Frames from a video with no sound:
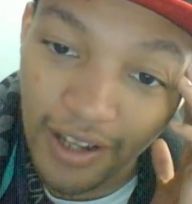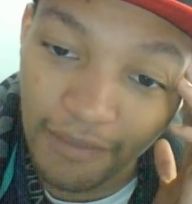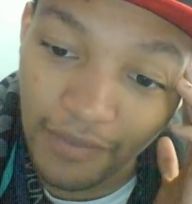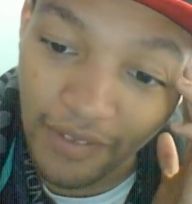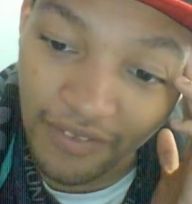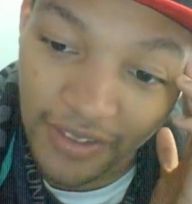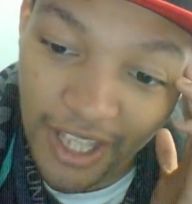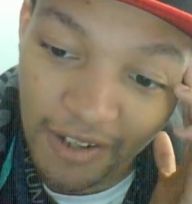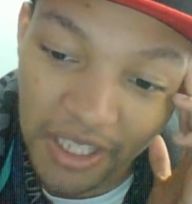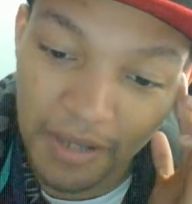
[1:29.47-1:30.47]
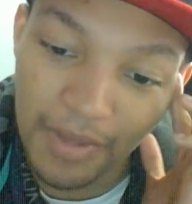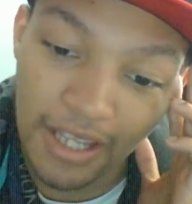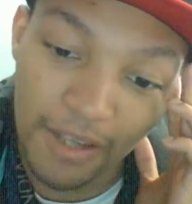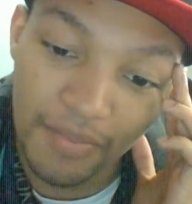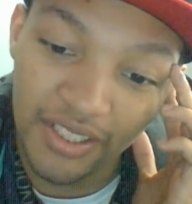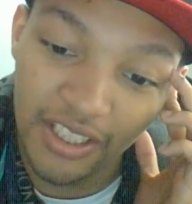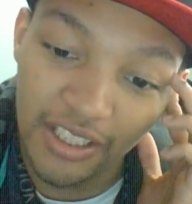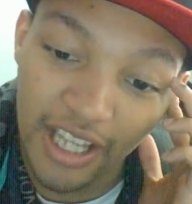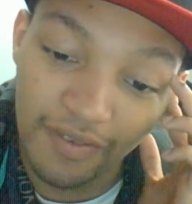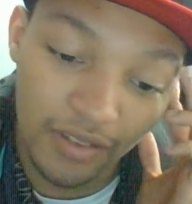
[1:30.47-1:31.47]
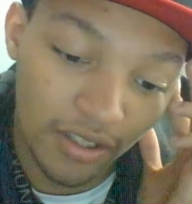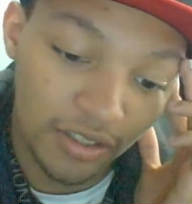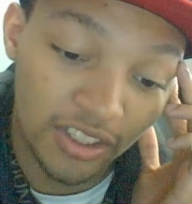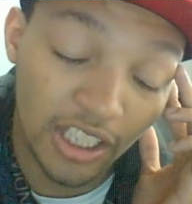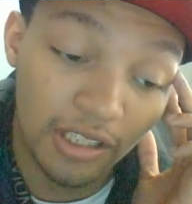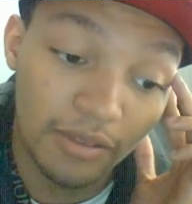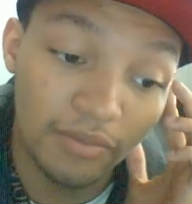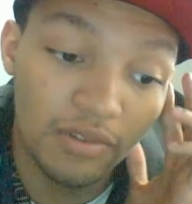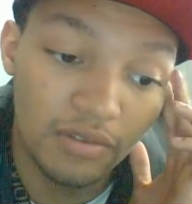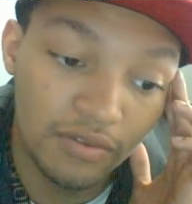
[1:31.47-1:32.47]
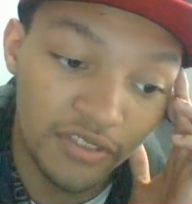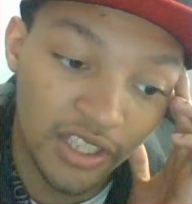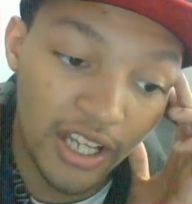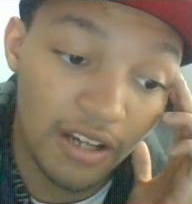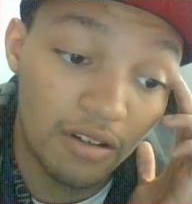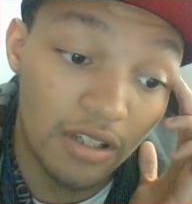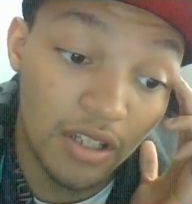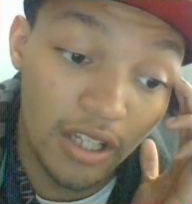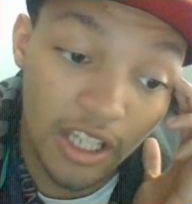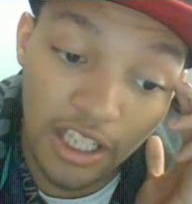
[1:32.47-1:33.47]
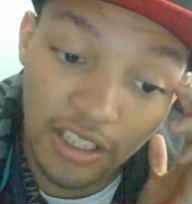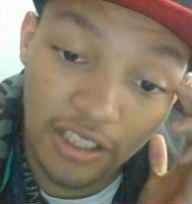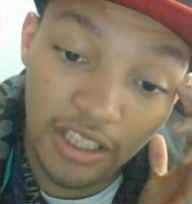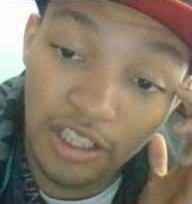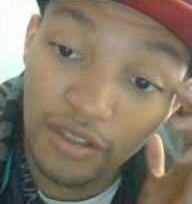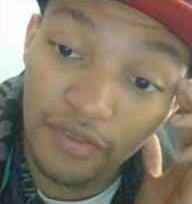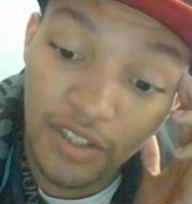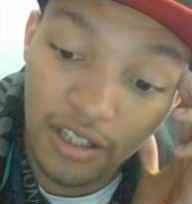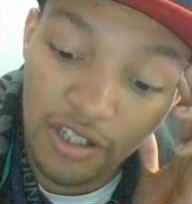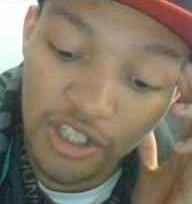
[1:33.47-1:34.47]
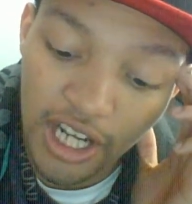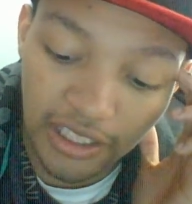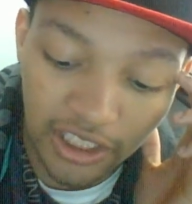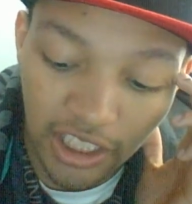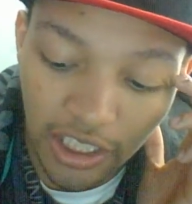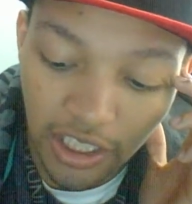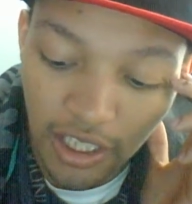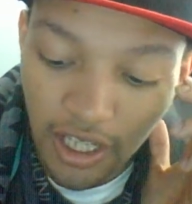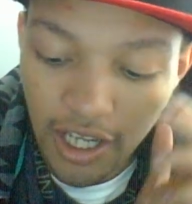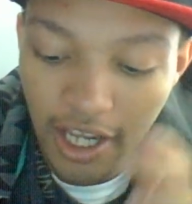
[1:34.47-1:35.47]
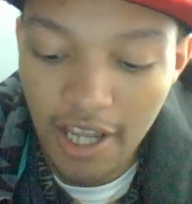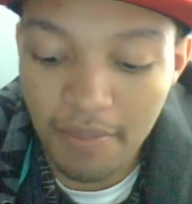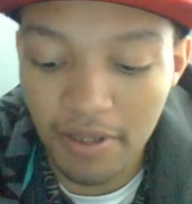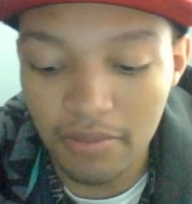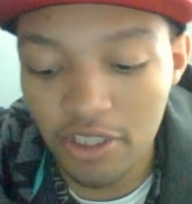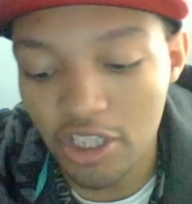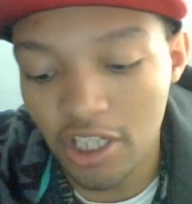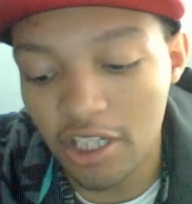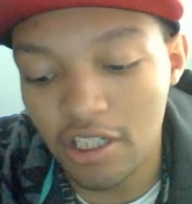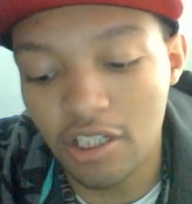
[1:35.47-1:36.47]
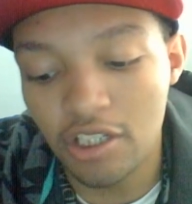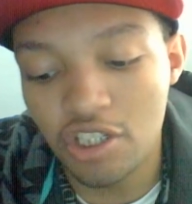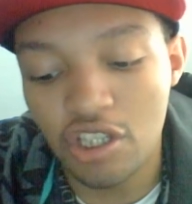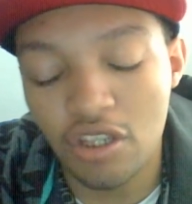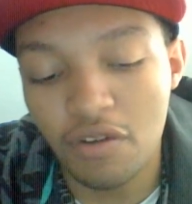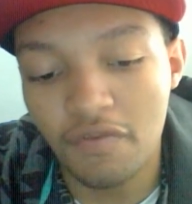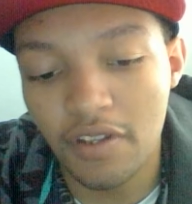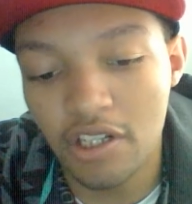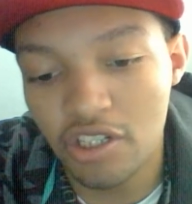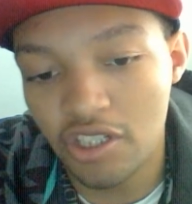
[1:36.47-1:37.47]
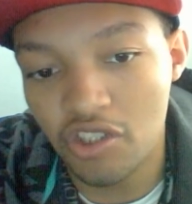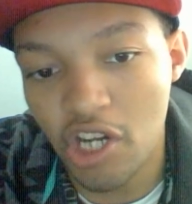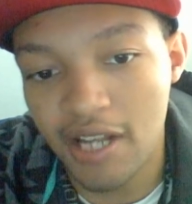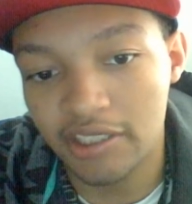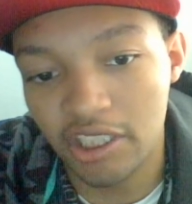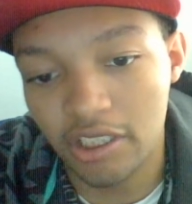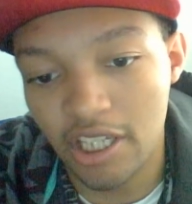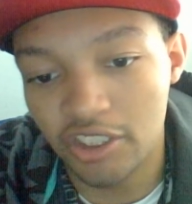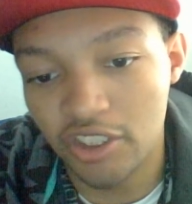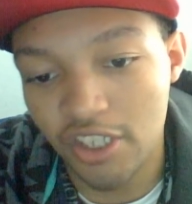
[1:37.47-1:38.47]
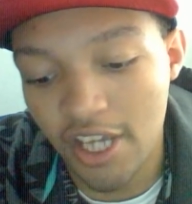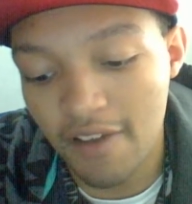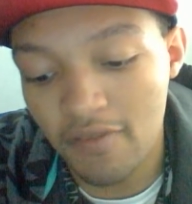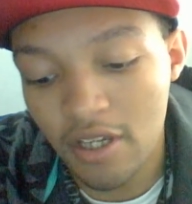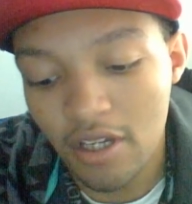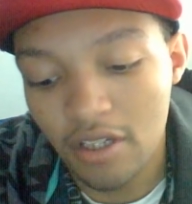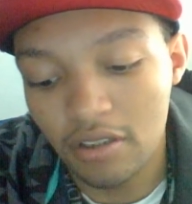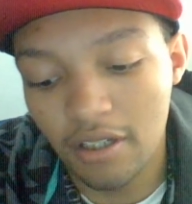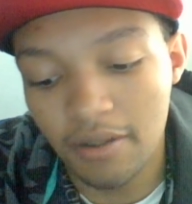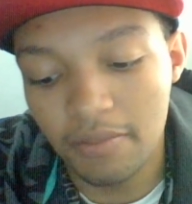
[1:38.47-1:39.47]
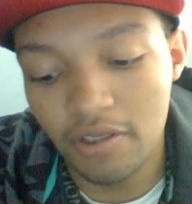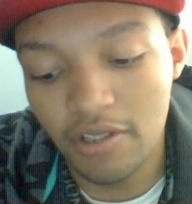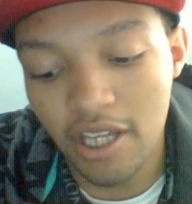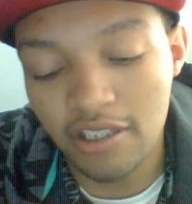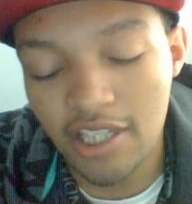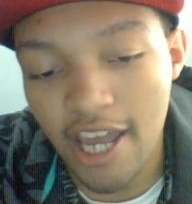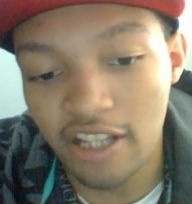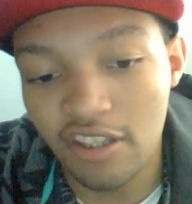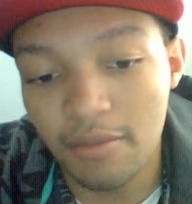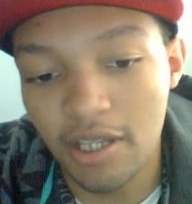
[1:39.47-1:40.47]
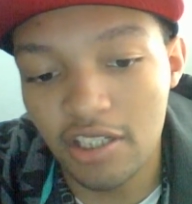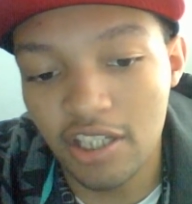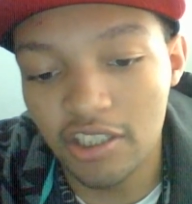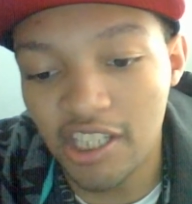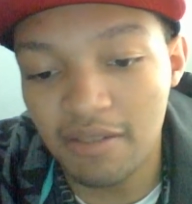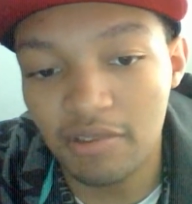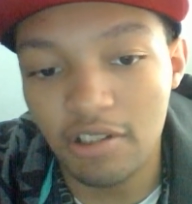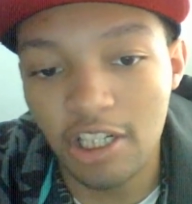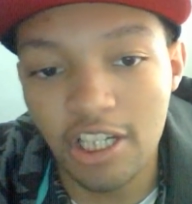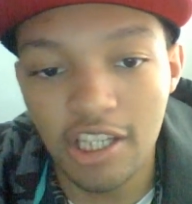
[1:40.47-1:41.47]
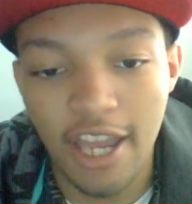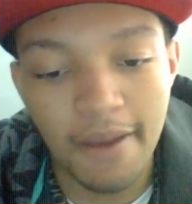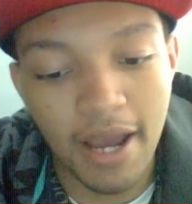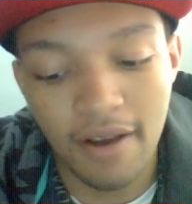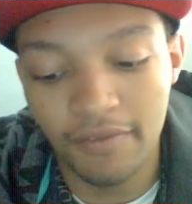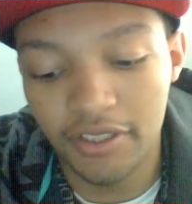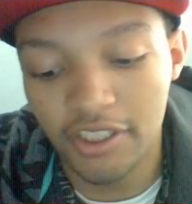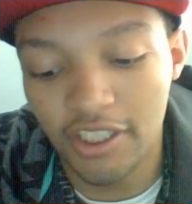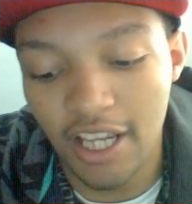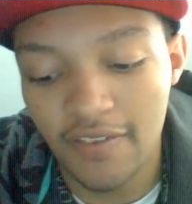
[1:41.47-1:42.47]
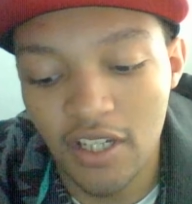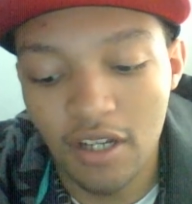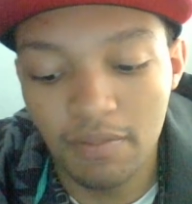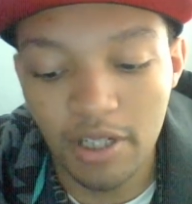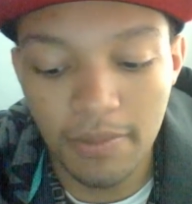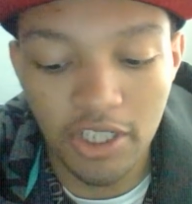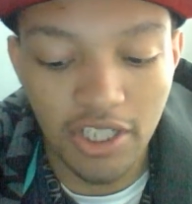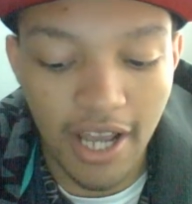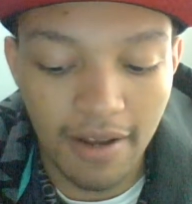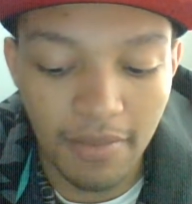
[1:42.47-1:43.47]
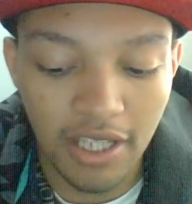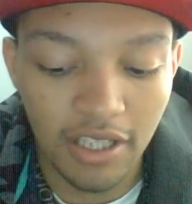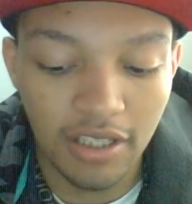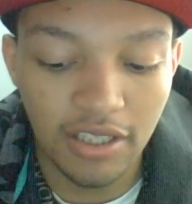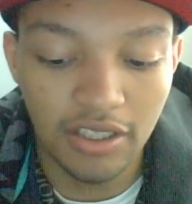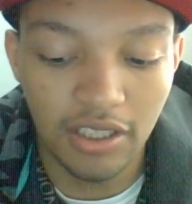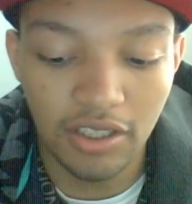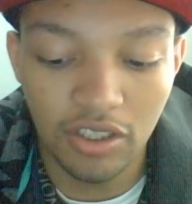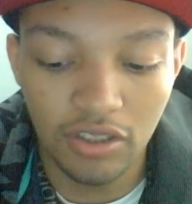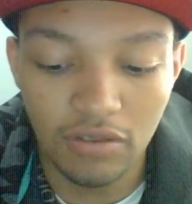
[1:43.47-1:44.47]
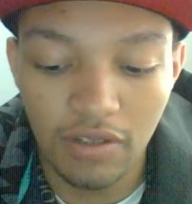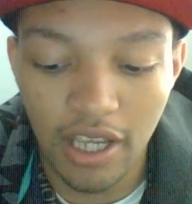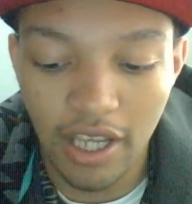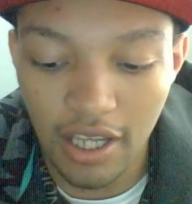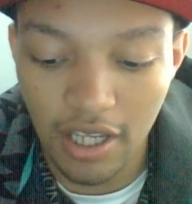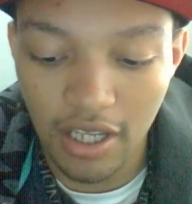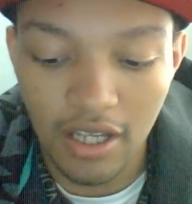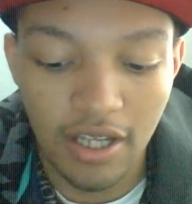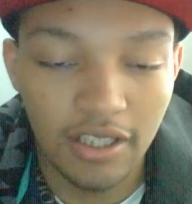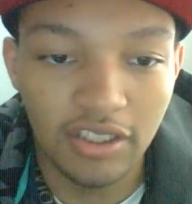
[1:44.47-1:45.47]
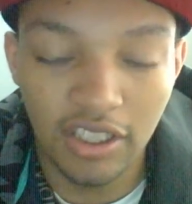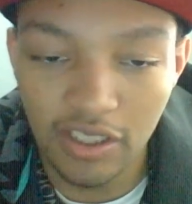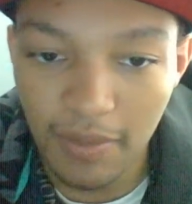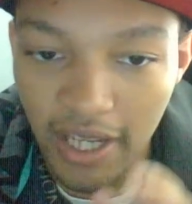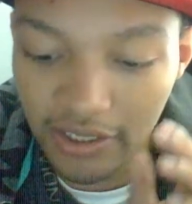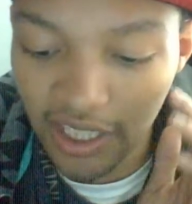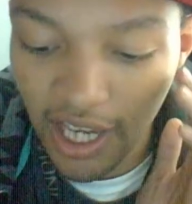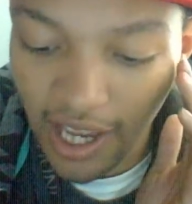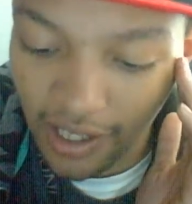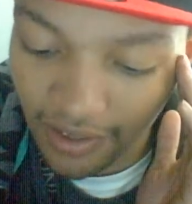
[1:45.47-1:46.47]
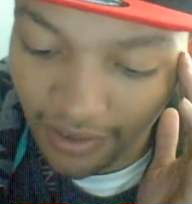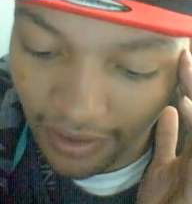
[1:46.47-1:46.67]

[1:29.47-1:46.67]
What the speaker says: I think Gail Kim may get pissed at that for stealing moves now. He did the Eat the Feet on John Cena. And pretty much it ended in a DQ finish since John Cena gets STF. The New Day attacked them, and then Team 3D came out for the save. Pretty much now making this into a six-man tag.